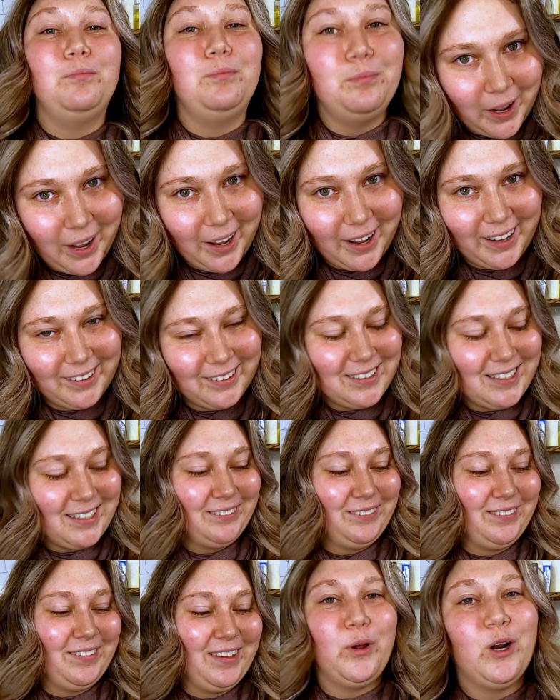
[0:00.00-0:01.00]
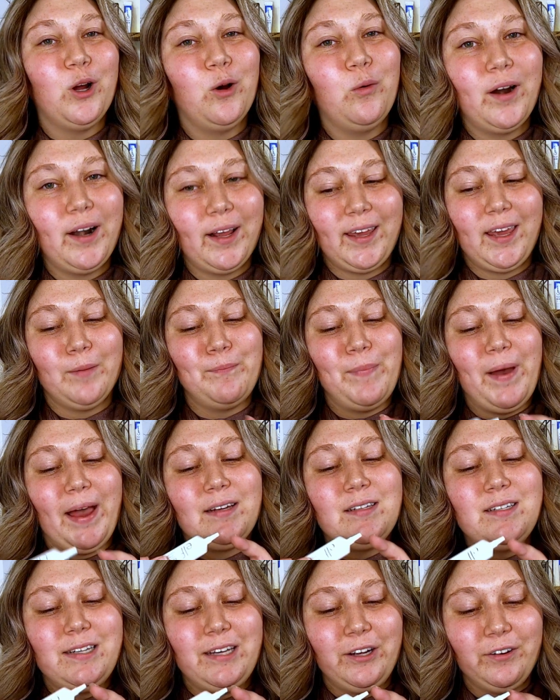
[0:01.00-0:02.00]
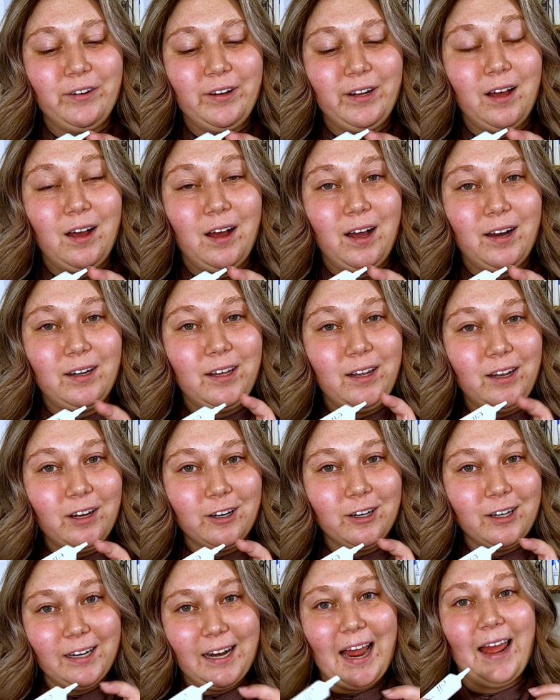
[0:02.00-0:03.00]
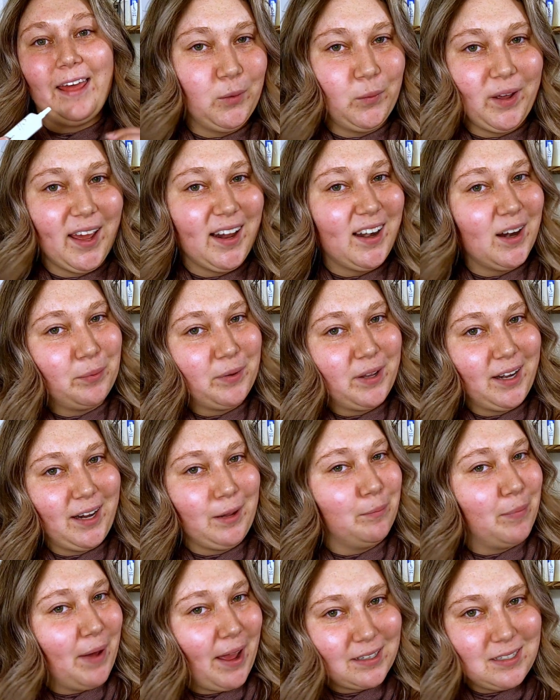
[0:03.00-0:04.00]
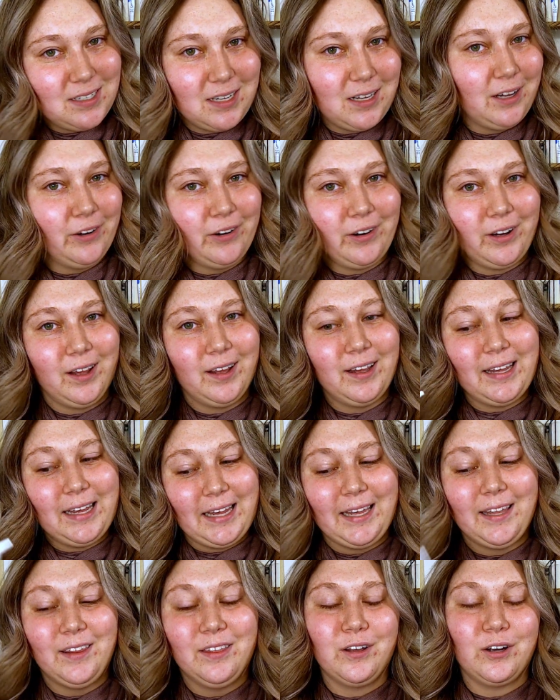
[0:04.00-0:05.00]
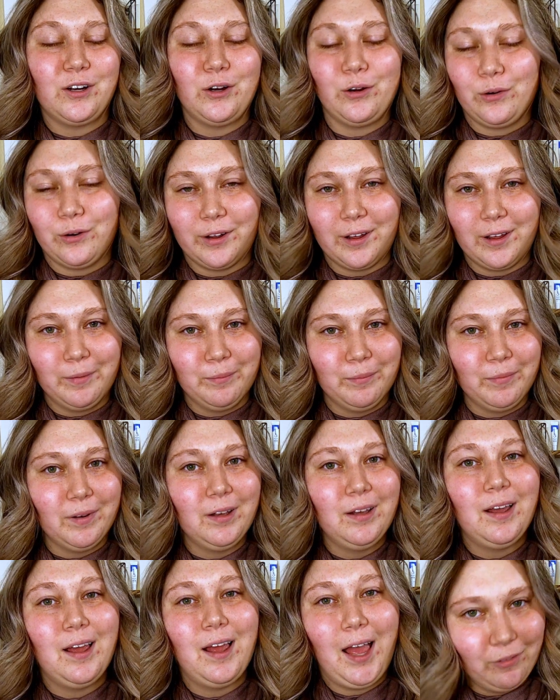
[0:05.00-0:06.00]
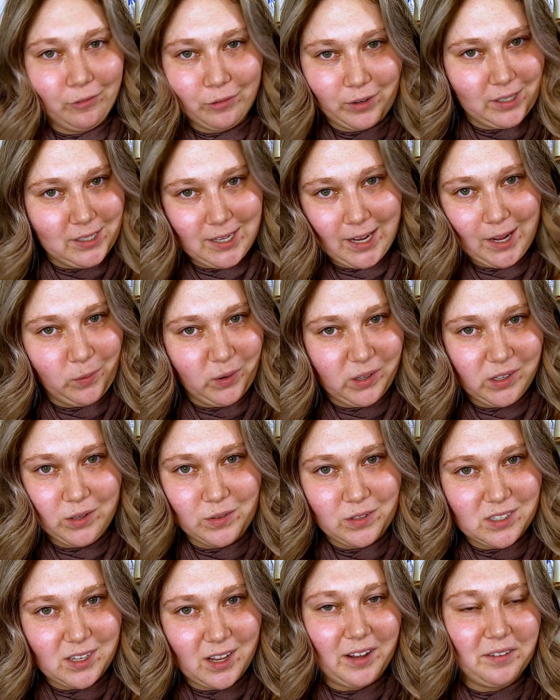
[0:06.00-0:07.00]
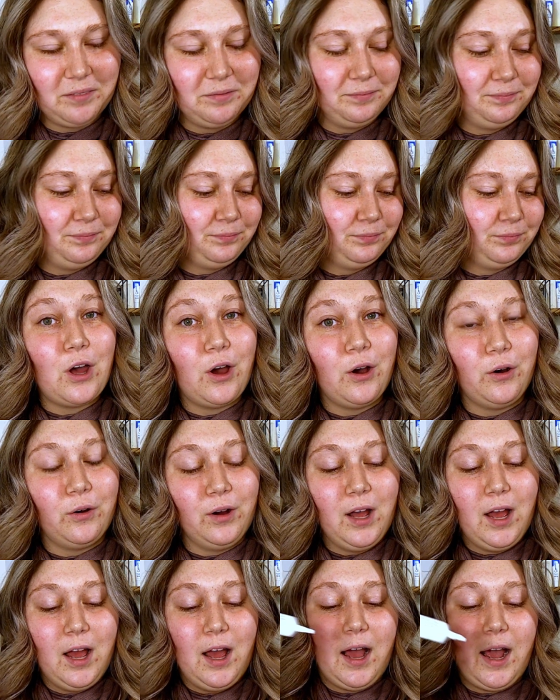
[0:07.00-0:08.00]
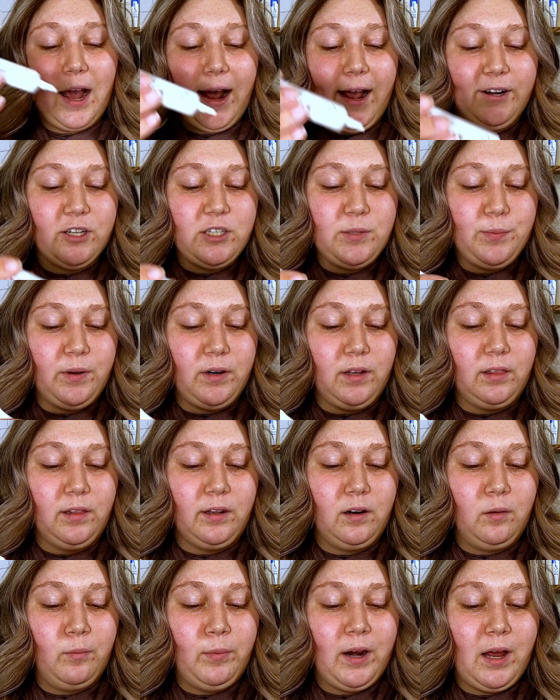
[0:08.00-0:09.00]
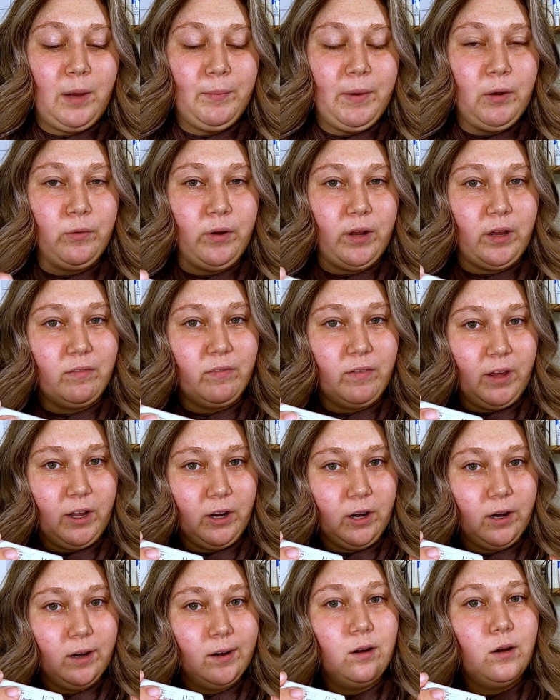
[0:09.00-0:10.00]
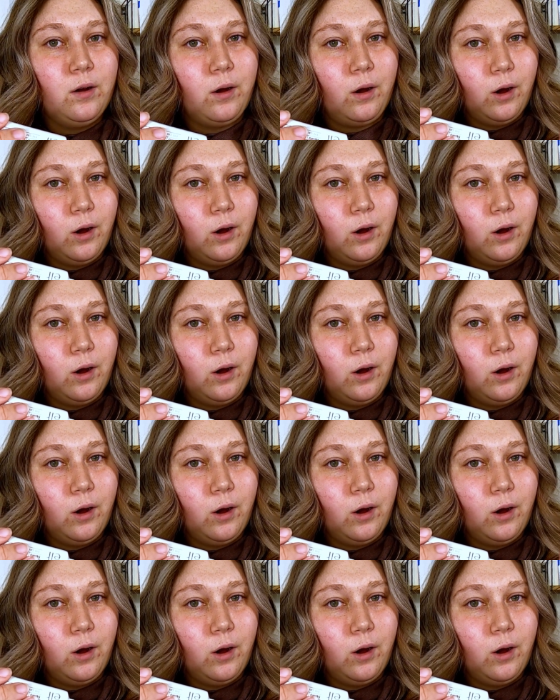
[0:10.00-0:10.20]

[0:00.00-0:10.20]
But we don't want to get bacteria on here. Then we end up getting bacteria in the cream every day we use it. So I just put a little bit on my ring finger.